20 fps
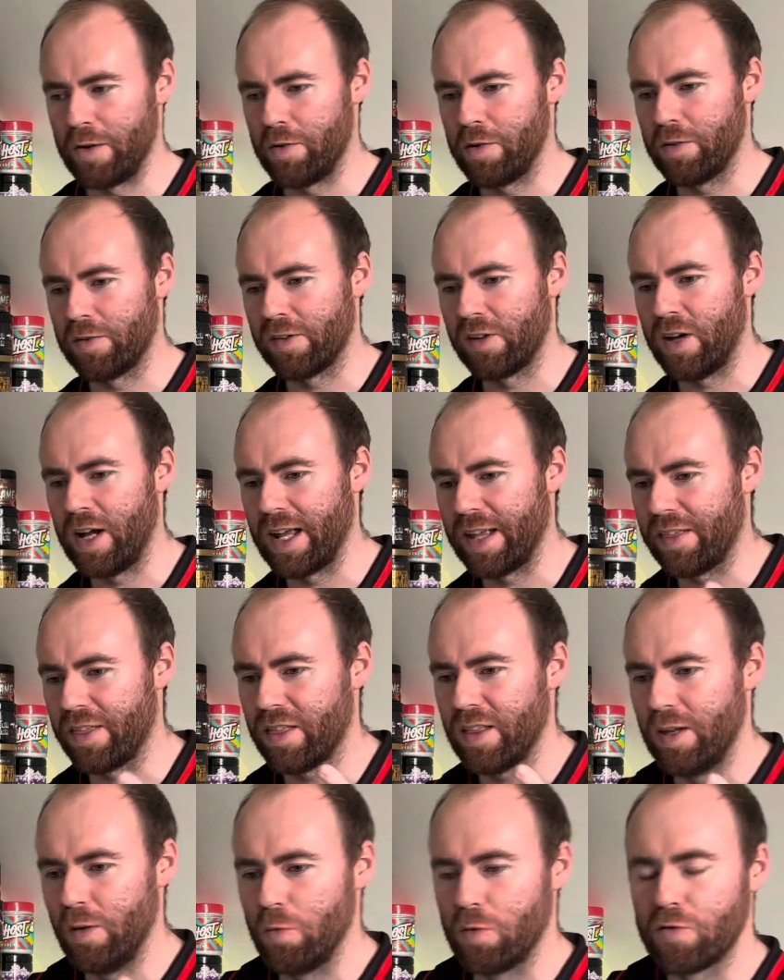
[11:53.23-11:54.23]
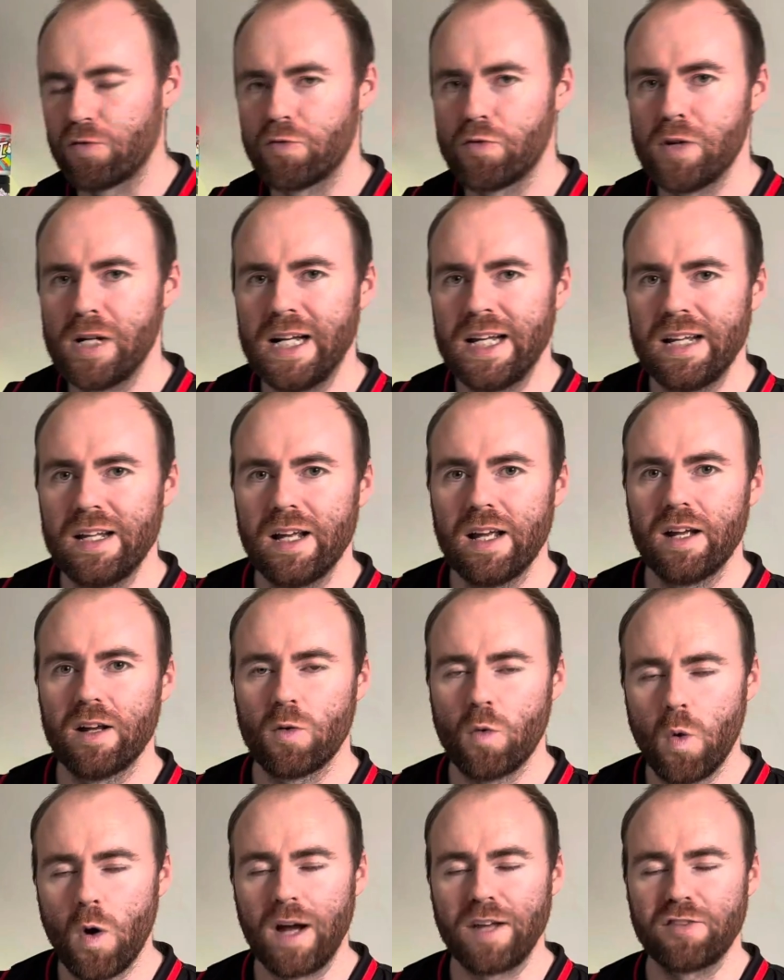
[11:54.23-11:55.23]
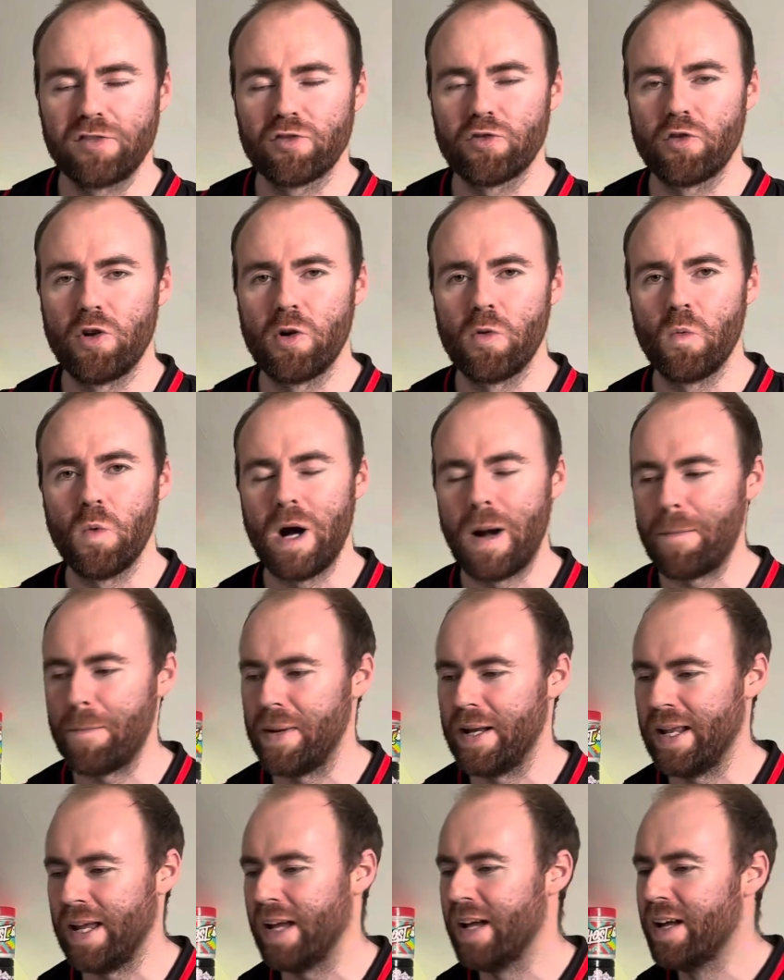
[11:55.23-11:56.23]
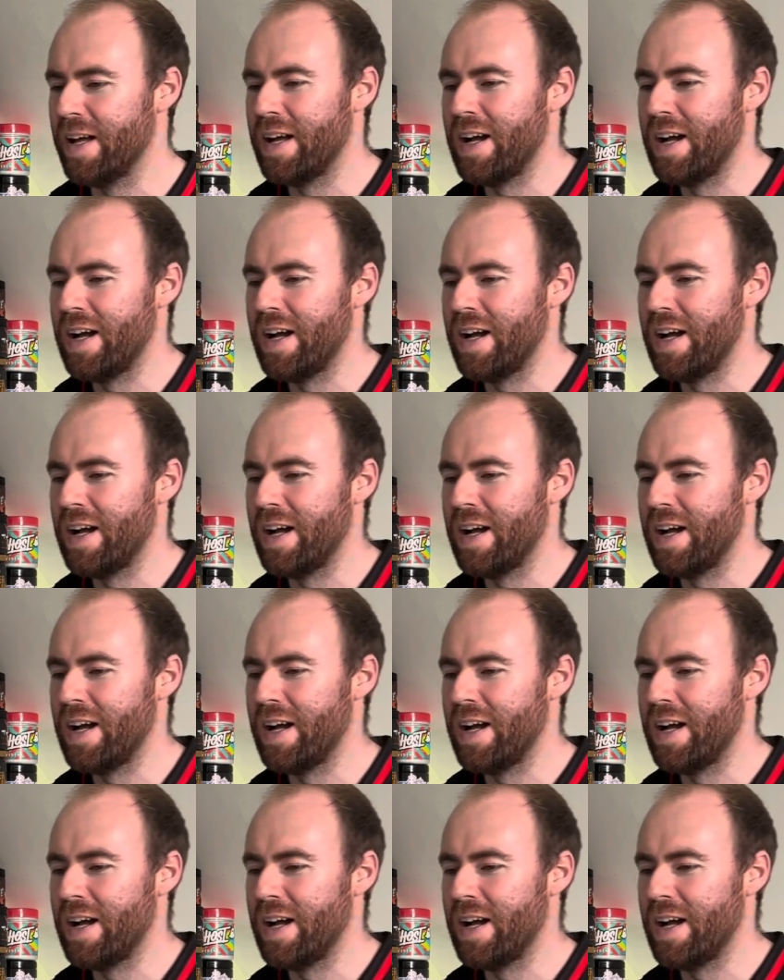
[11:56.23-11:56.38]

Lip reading: It was like, it was really quite strong one minute,